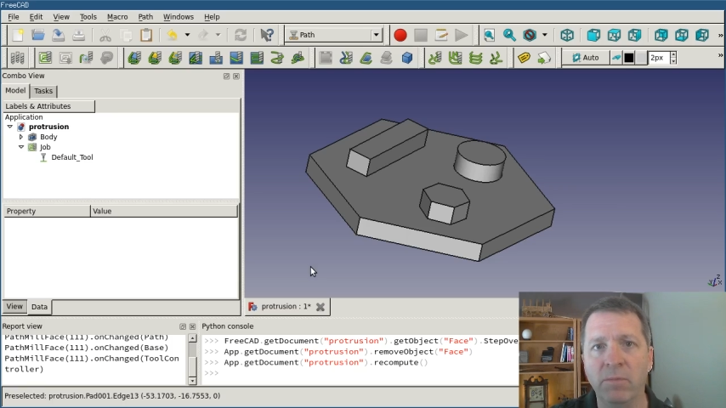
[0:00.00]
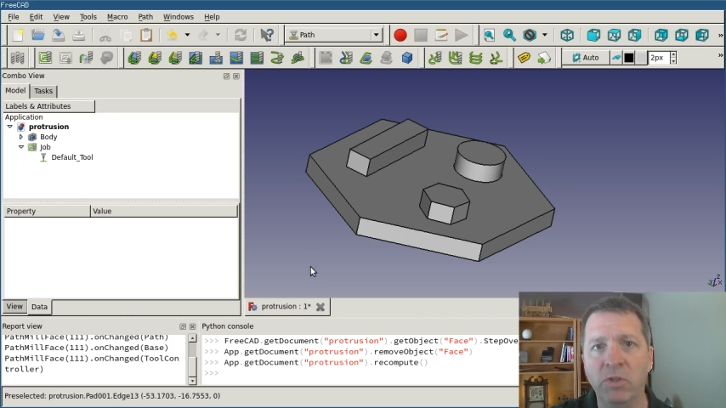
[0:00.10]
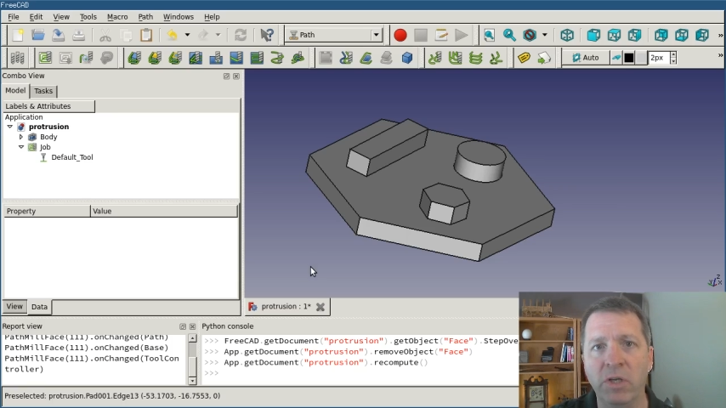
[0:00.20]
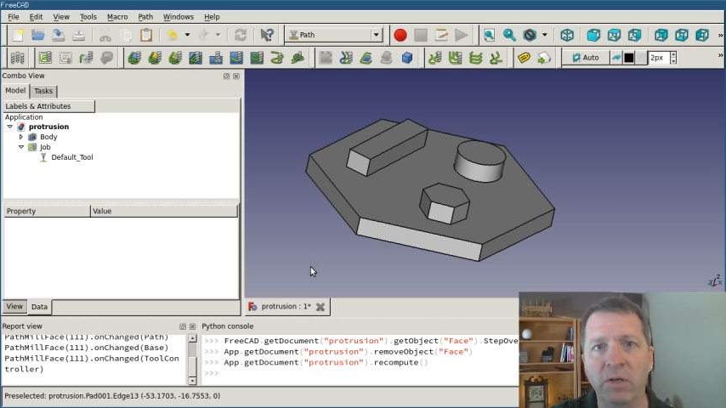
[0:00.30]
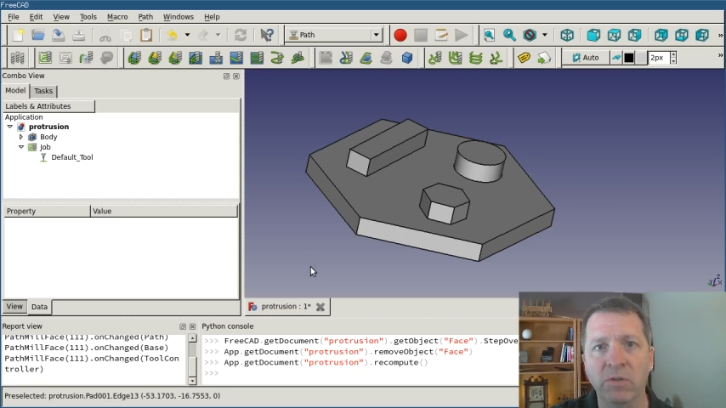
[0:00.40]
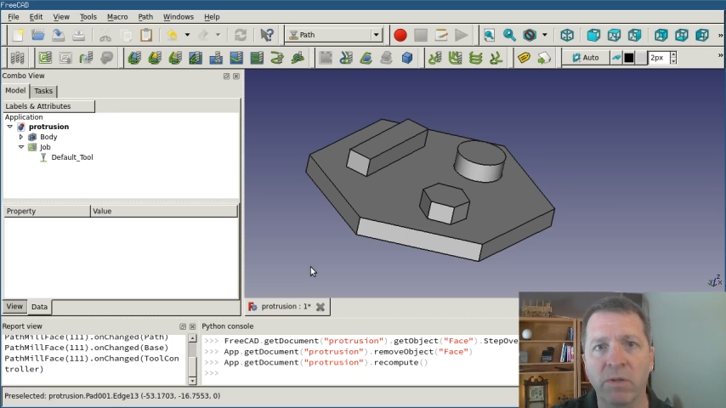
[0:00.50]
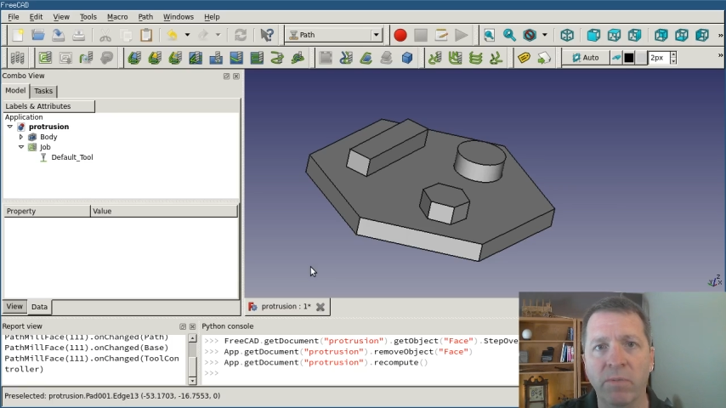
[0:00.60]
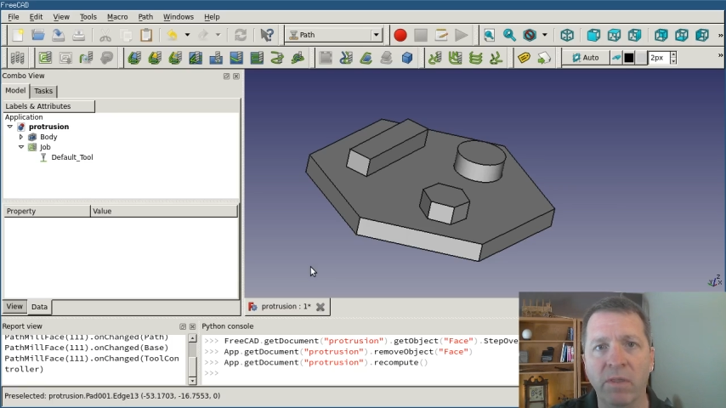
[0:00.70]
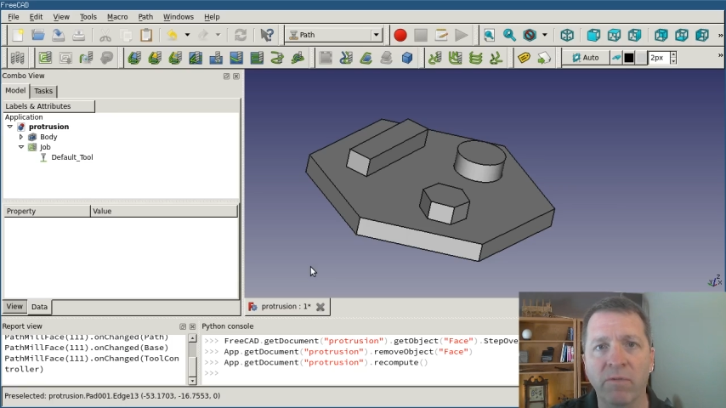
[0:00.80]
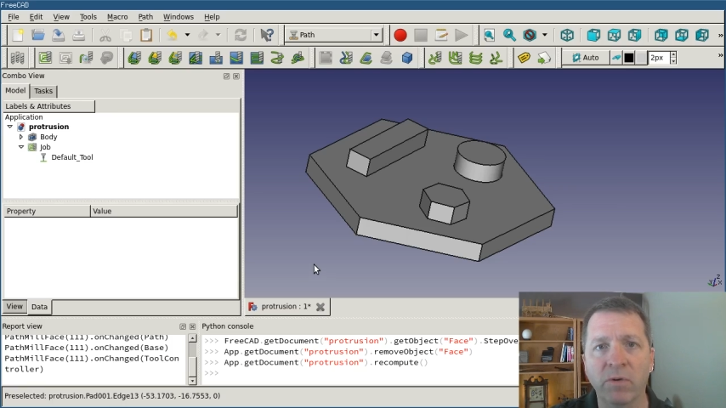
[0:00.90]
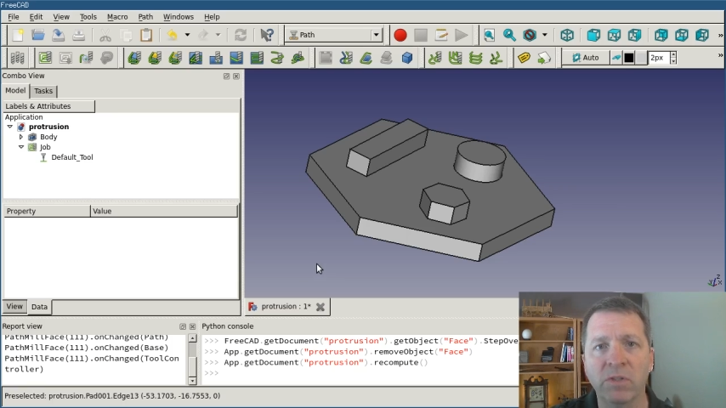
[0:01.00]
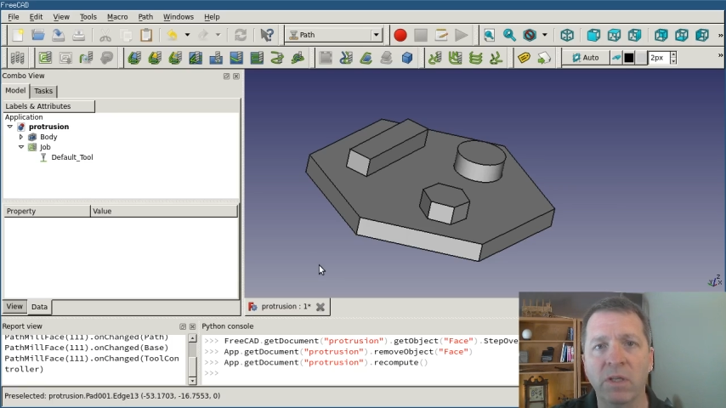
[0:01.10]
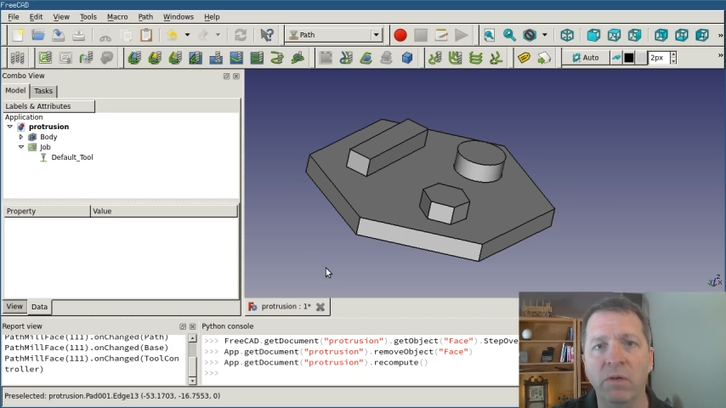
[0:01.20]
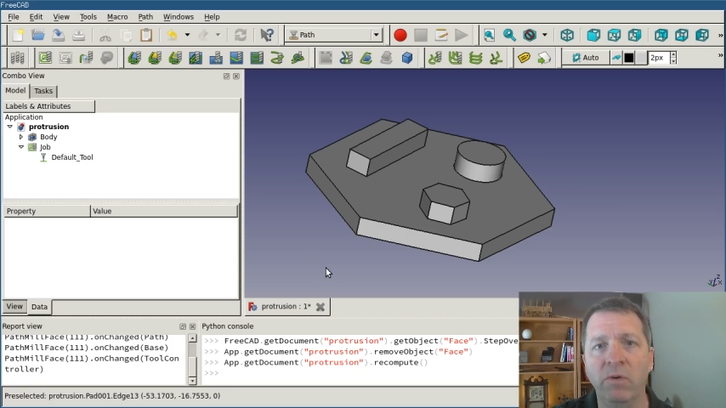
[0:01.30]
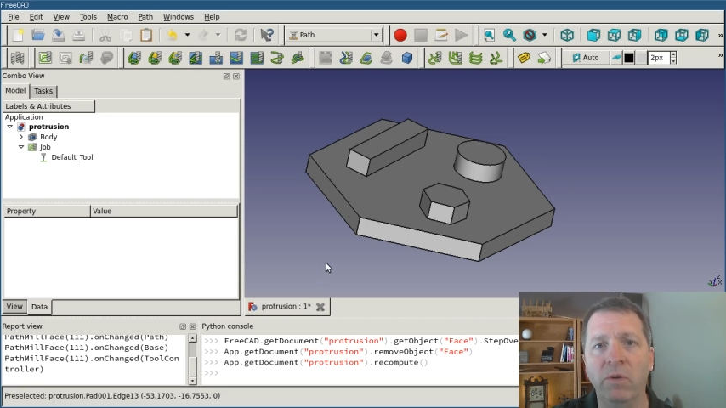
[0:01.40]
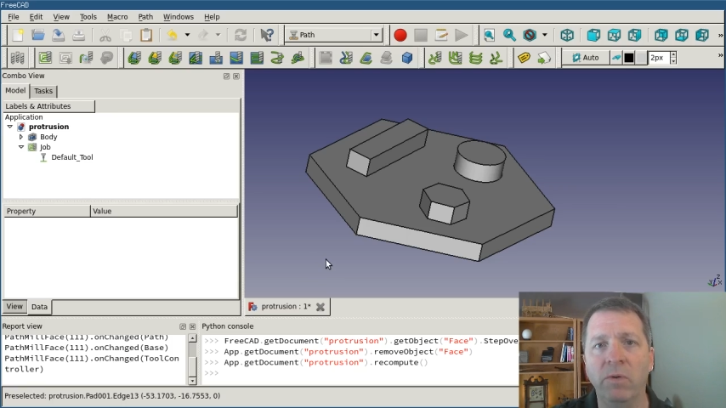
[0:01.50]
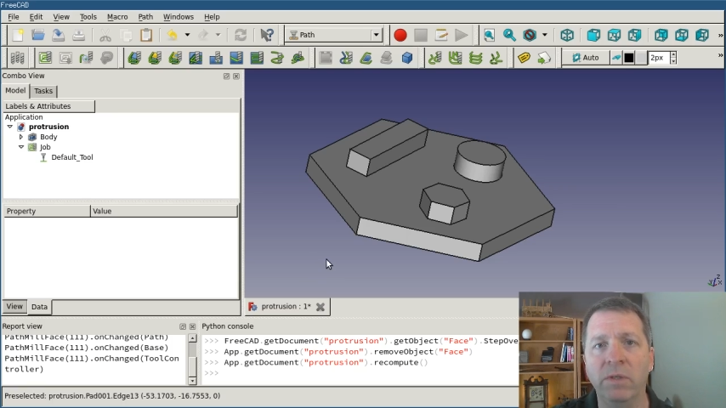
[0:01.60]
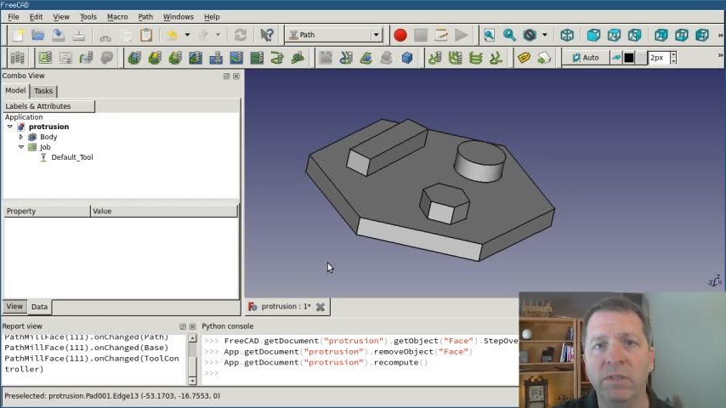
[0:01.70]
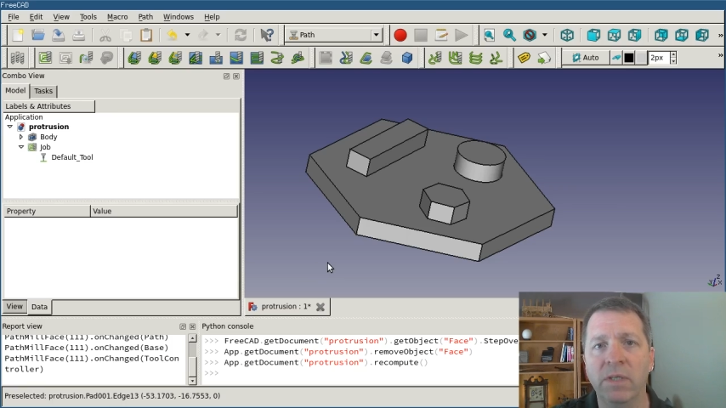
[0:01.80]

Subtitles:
machine or something, the first thing you'd do is